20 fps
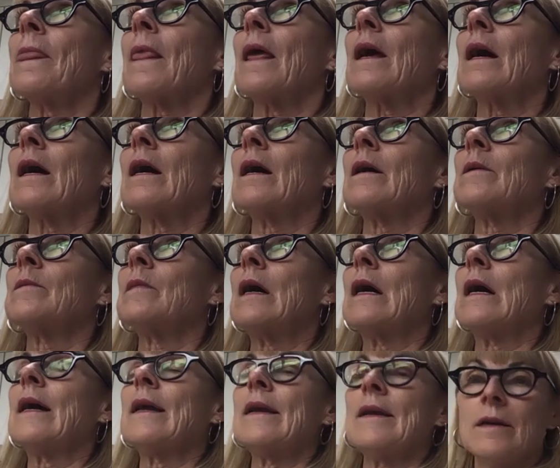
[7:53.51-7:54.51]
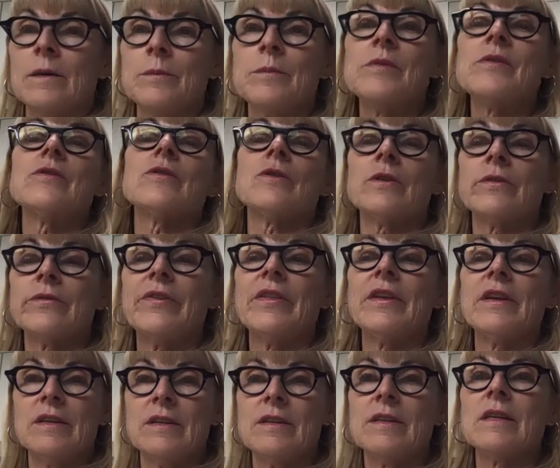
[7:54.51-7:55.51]
I observe
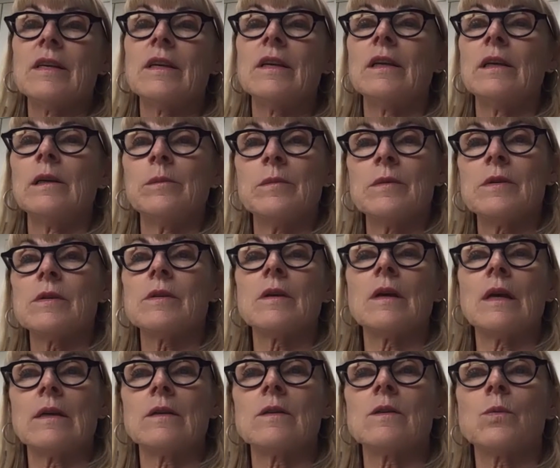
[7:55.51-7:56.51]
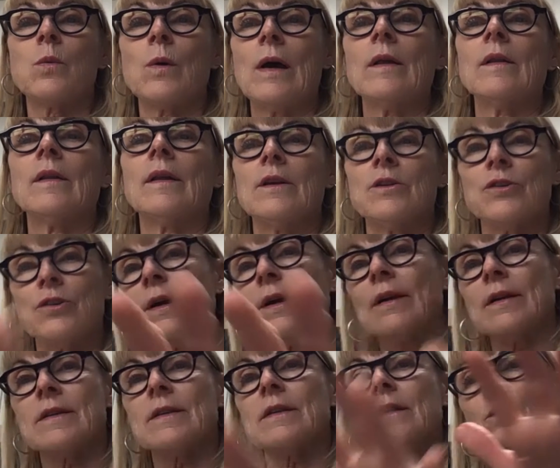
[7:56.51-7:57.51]
these teams as well. I try
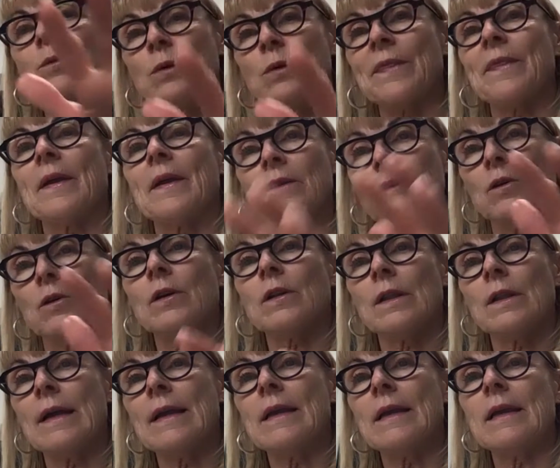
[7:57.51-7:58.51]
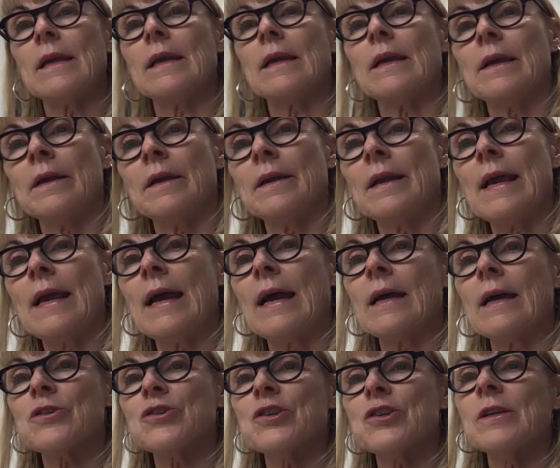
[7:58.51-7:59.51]
to see what they look like in
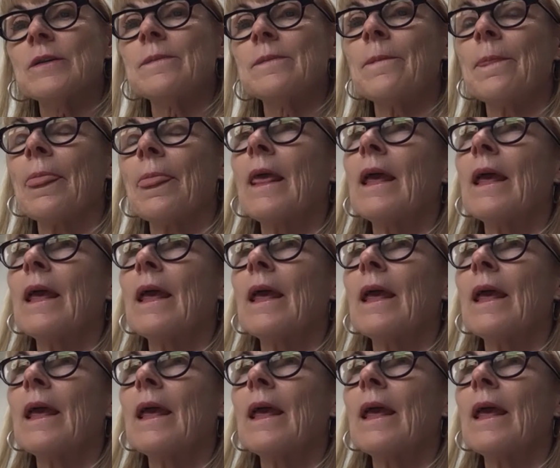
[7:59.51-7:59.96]
action.